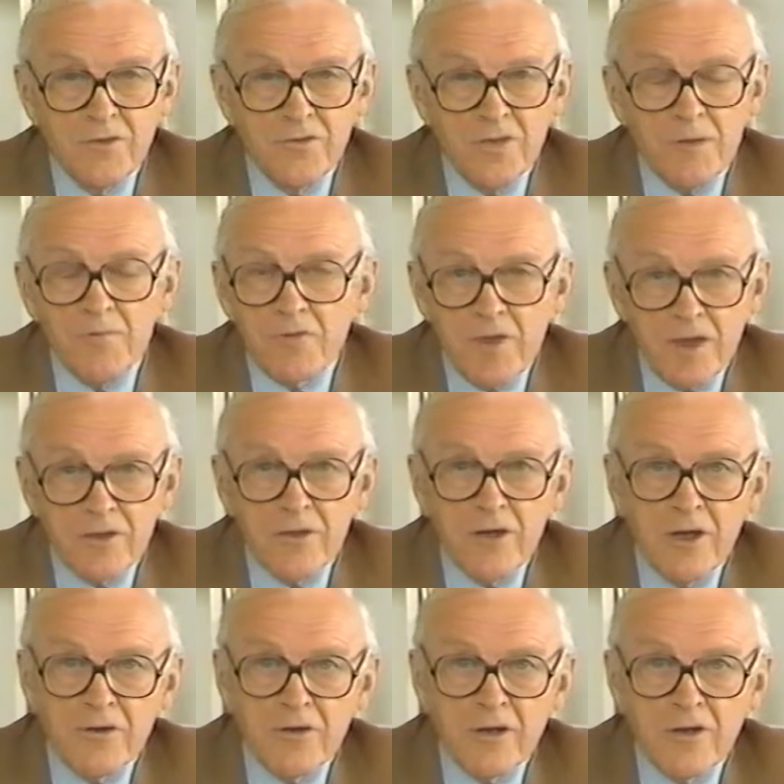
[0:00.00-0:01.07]
Some of that
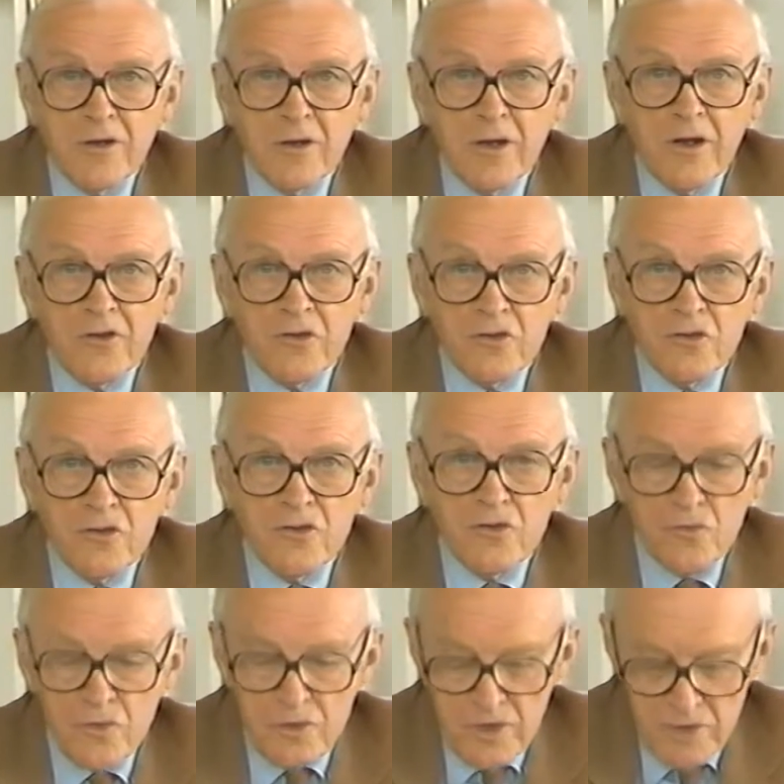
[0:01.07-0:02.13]
content analysis is
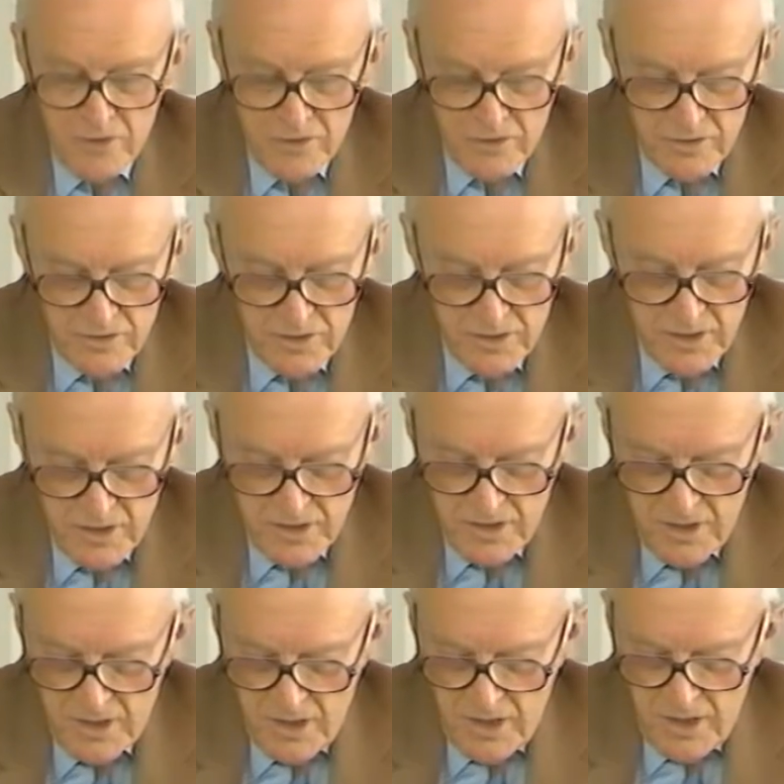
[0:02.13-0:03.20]
very good indeed.
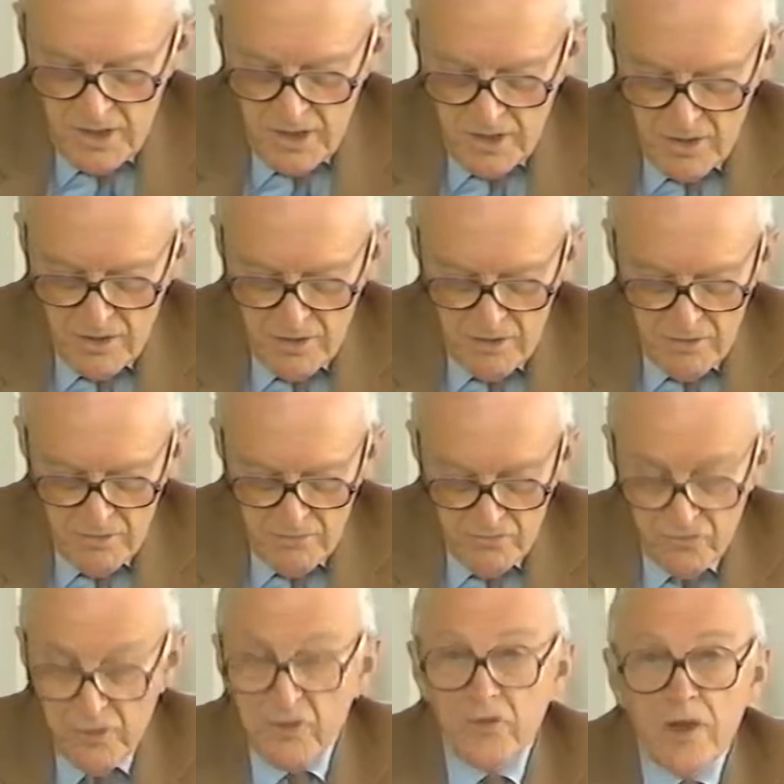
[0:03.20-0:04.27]
Uh,
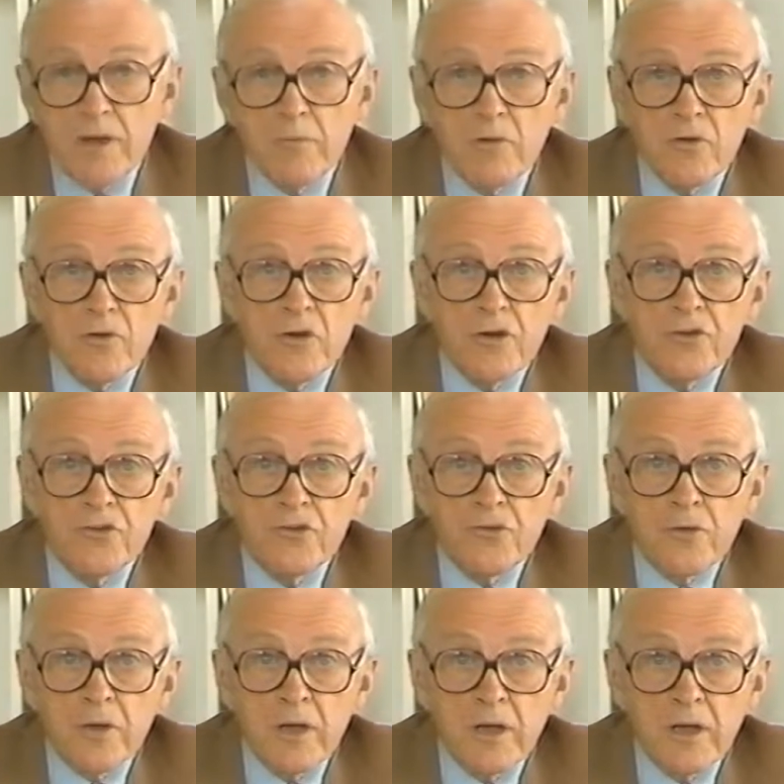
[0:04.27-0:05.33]
for example,
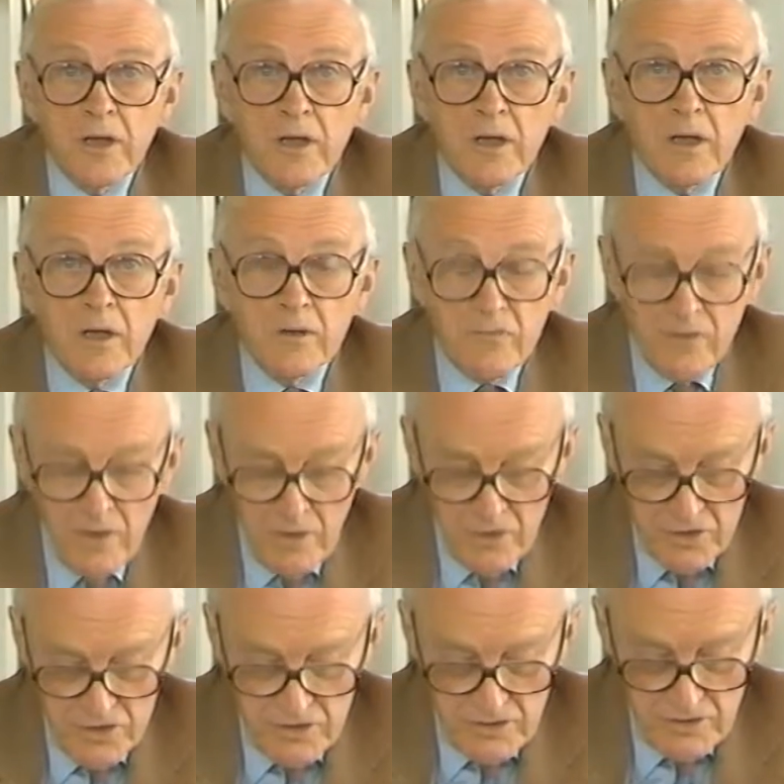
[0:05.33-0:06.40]
Nordenstreng and
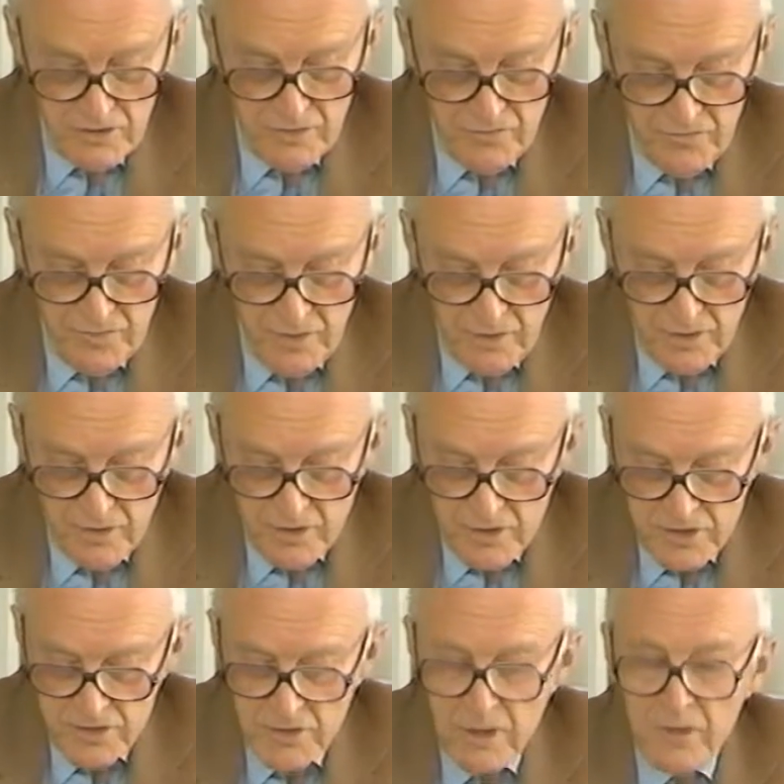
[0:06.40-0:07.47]
Varis in Finland did
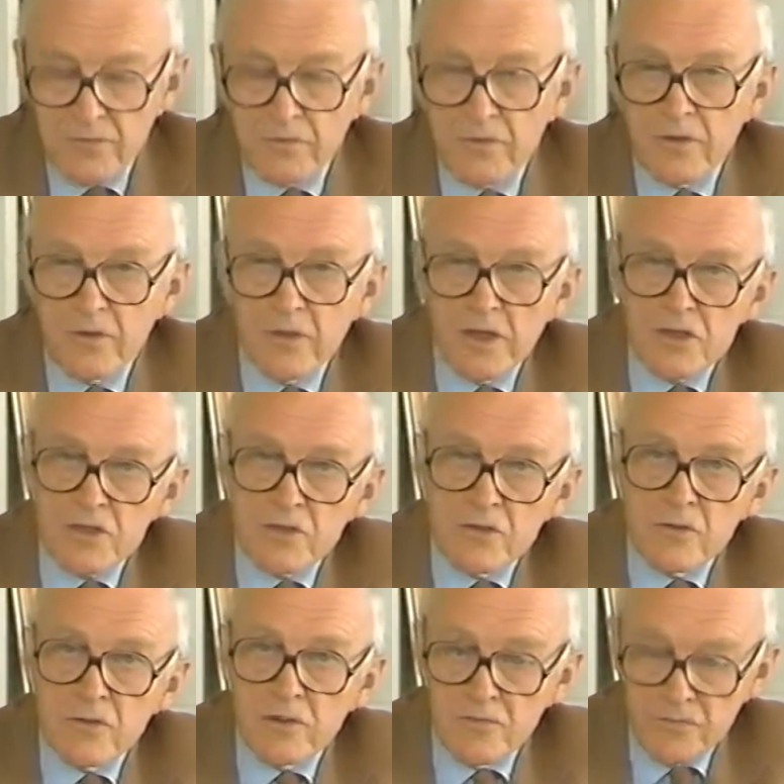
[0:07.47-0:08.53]
a study for
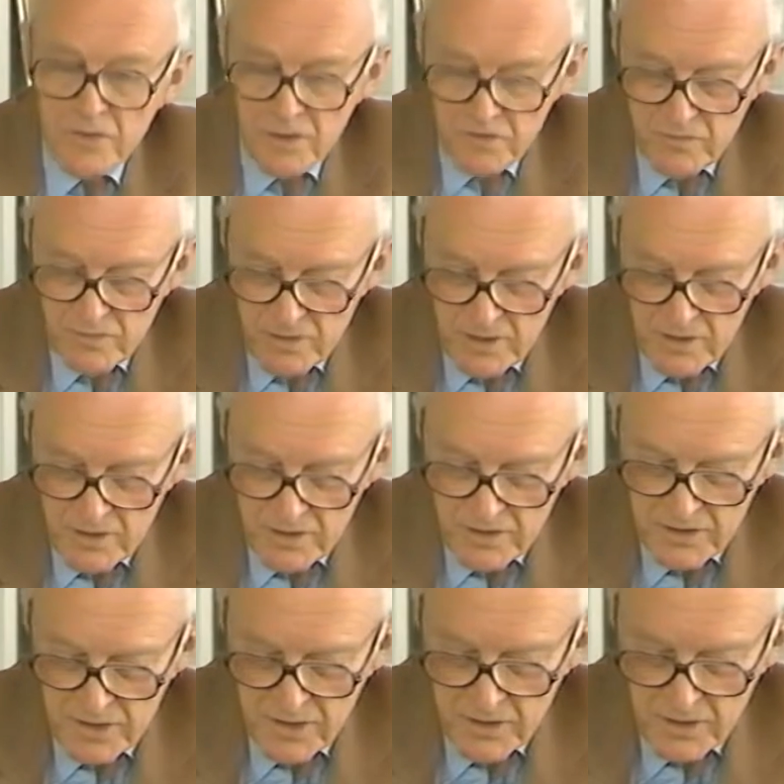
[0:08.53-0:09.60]
UNESCO of TV
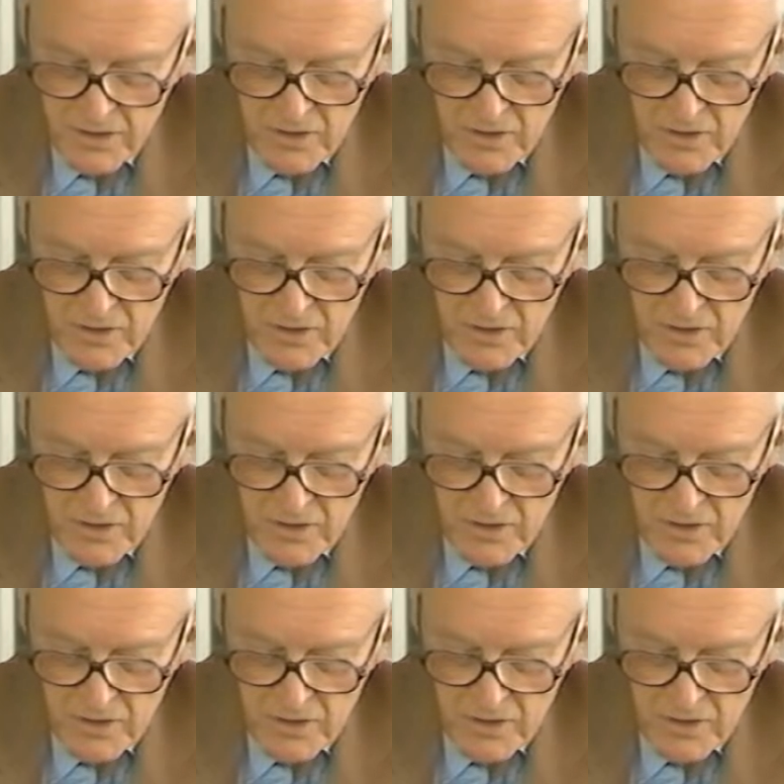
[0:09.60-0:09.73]
content